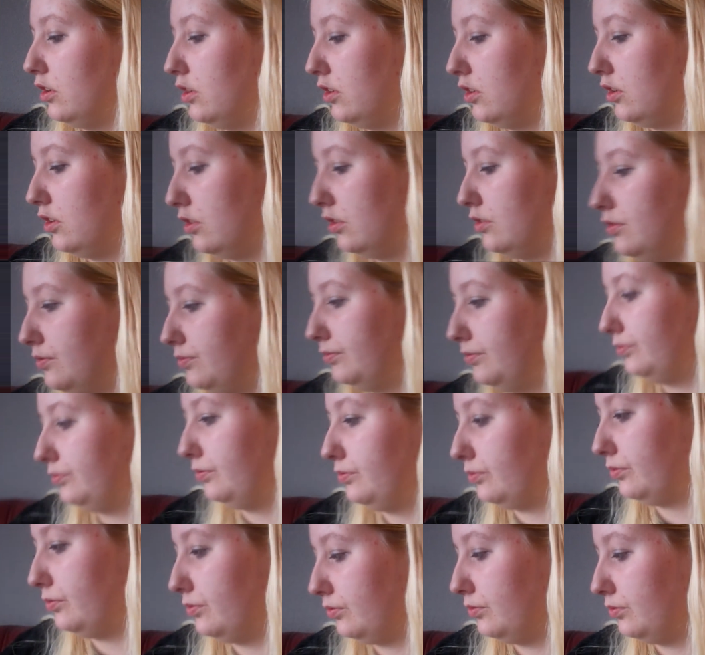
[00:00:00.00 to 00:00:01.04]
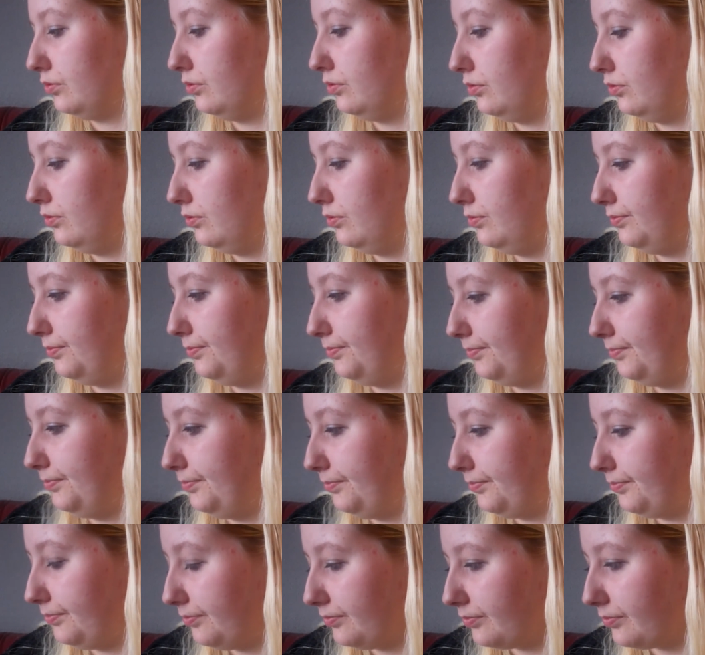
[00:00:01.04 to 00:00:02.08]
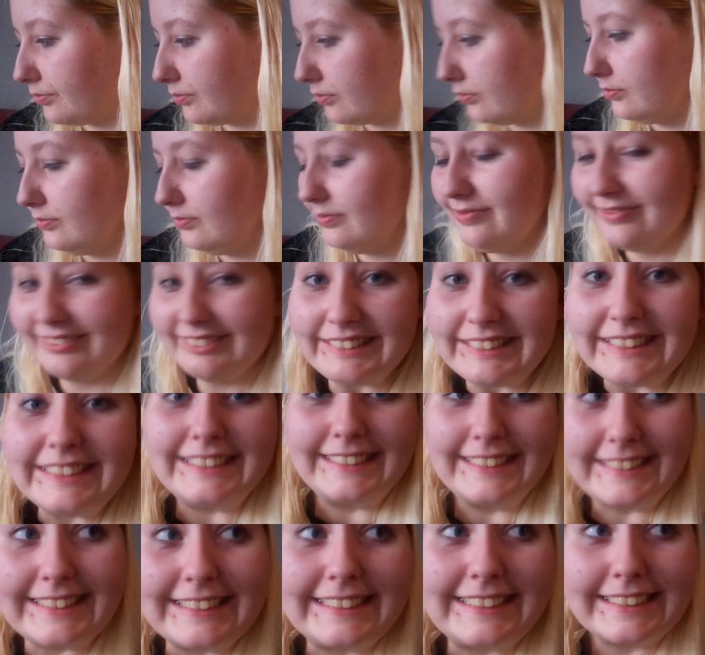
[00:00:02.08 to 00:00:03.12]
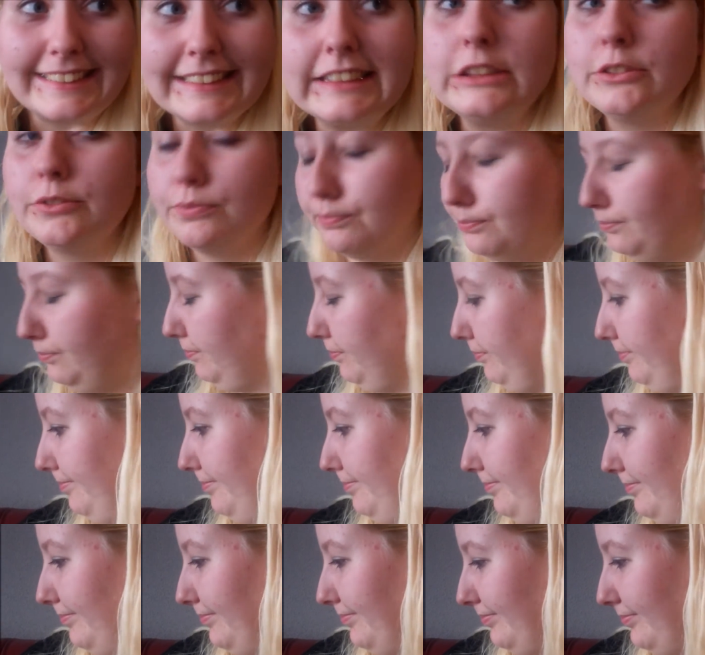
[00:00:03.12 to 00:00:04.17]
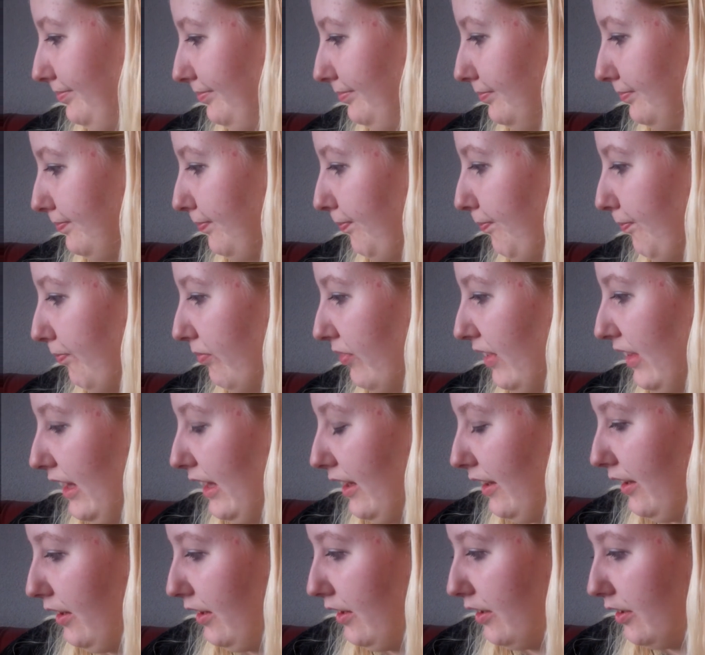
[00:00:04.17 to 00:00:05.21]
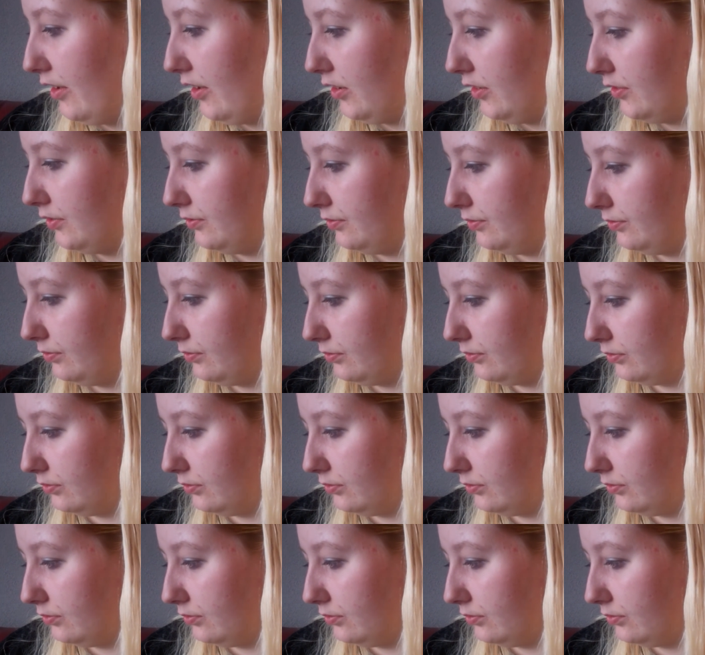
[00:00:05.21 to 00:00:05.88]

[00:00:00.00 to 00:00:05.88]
Watching, watch all of a great, great night. Hope to see you back here tomorrow. I will see you guys tomorrow. Okay, guys, thanks for watching. Bye-bye.